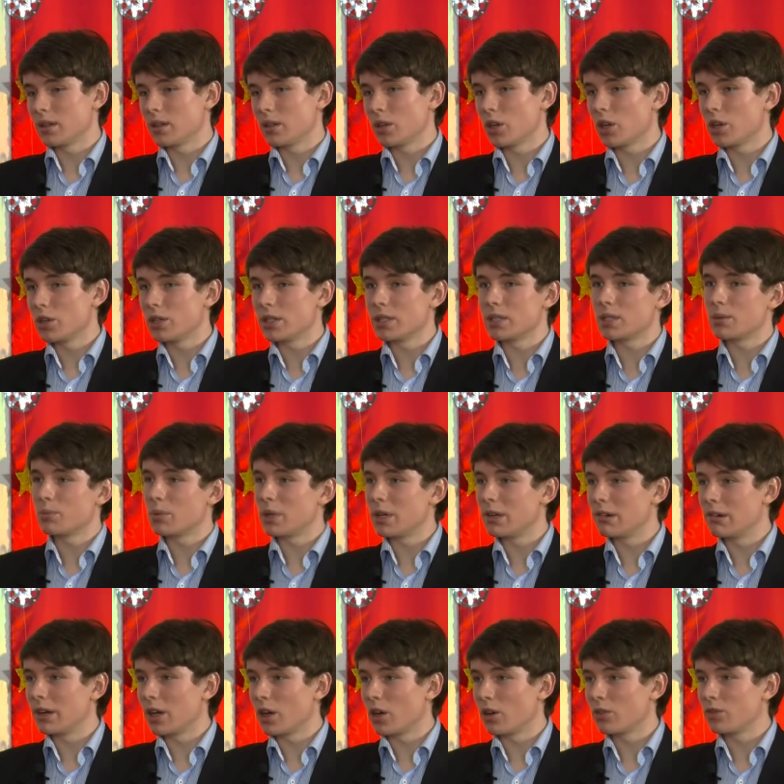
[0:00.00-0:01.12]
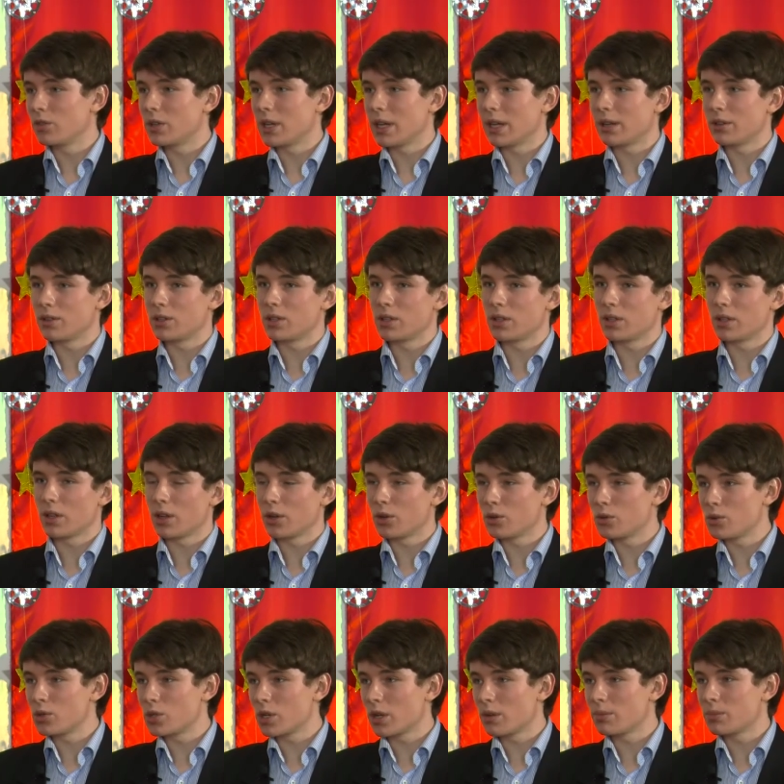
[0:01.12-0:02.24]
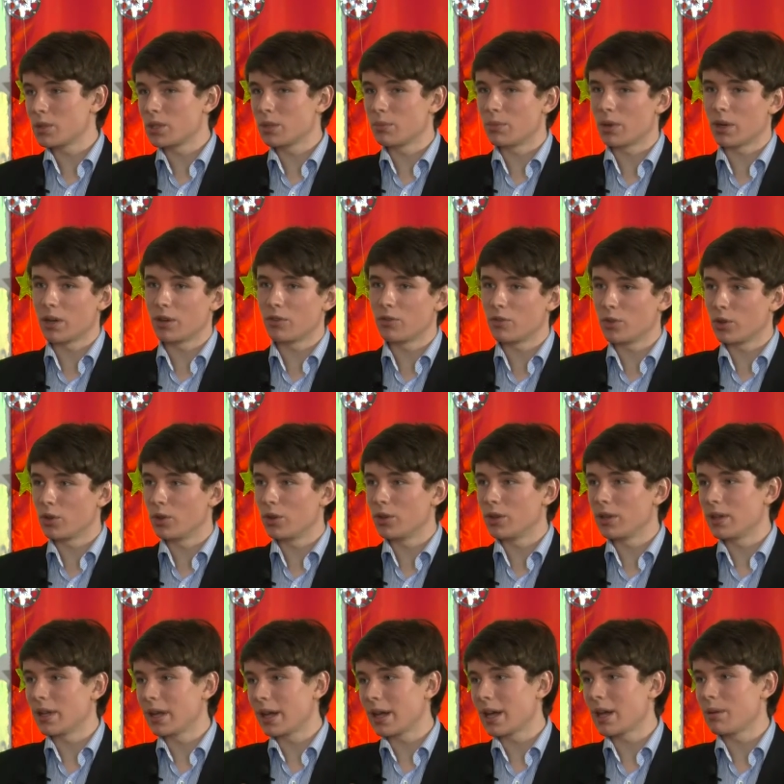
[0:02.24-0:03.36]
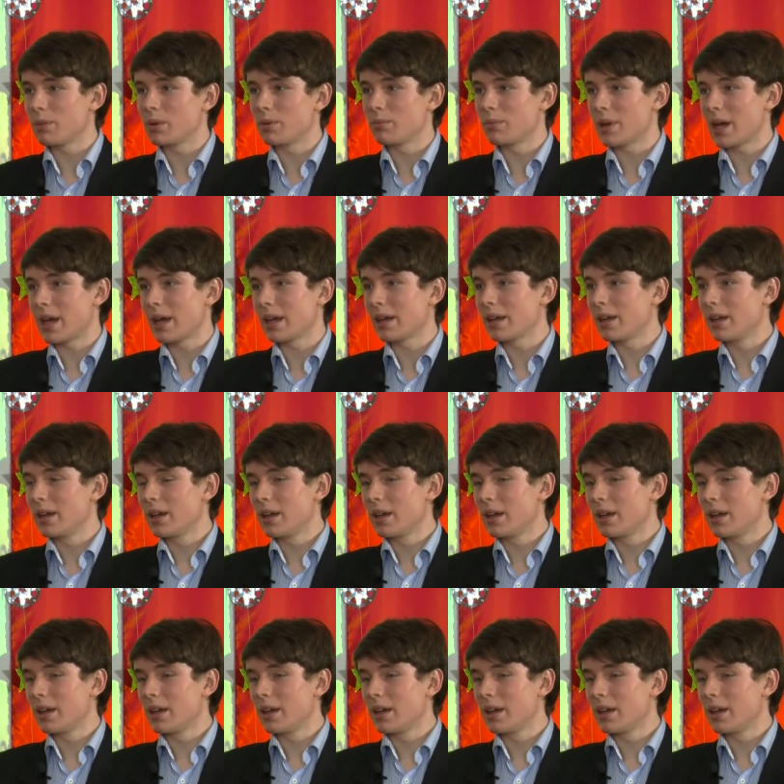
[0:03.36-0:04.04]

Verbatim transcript: you know, disappearing off down to the local shops to buy food and then coming back.